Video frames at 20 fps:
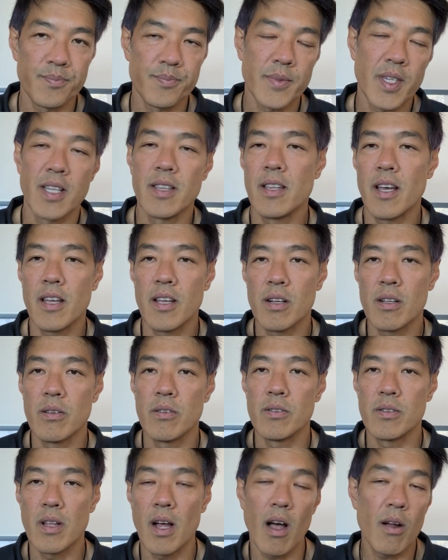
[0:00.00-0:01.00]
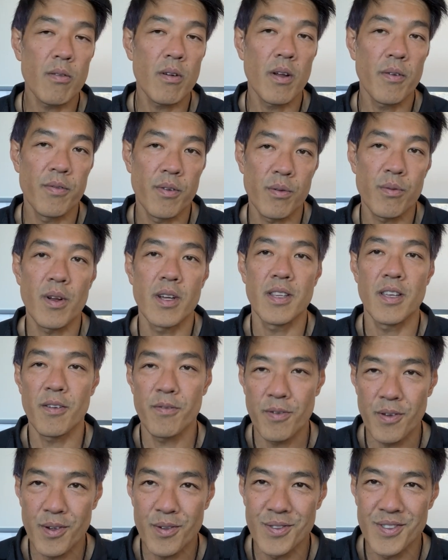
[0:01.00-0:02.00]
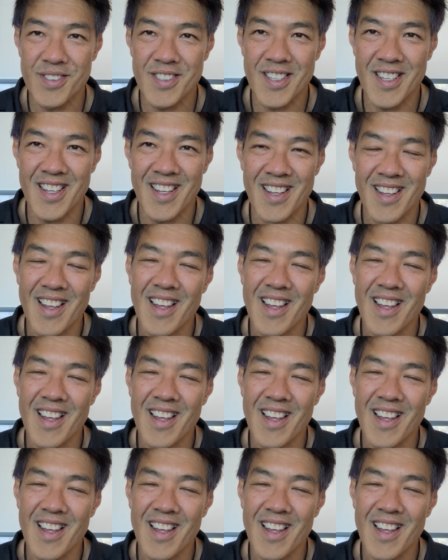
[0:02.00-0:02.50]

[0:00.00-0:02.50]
And they include RF or radio frequency.